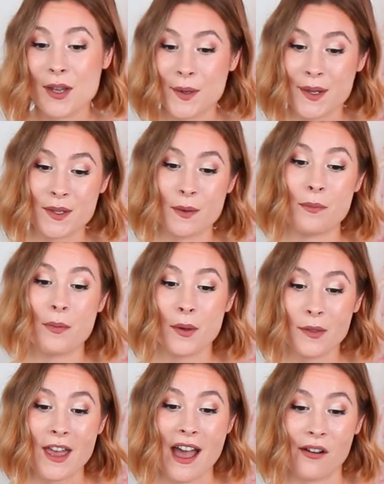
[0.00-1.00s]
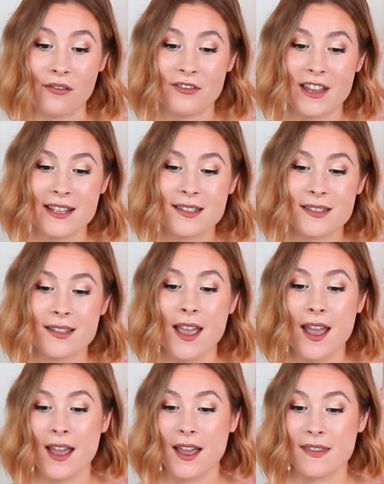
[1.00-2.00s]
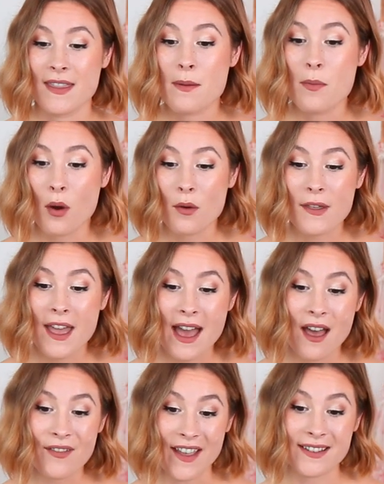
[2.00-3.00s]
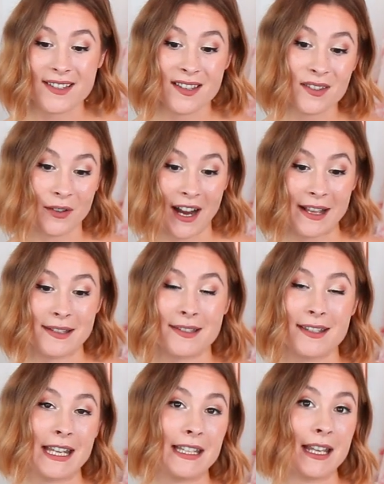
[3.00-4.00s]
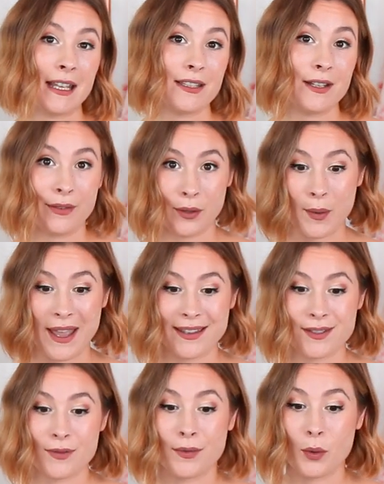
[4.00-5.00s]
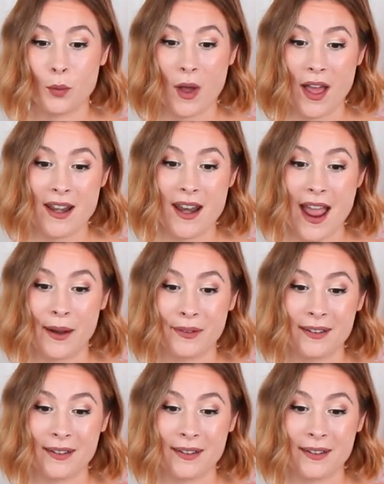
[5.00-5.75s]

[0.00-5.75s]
notice with both the outfits, they both have accessorized in different ways. For one, I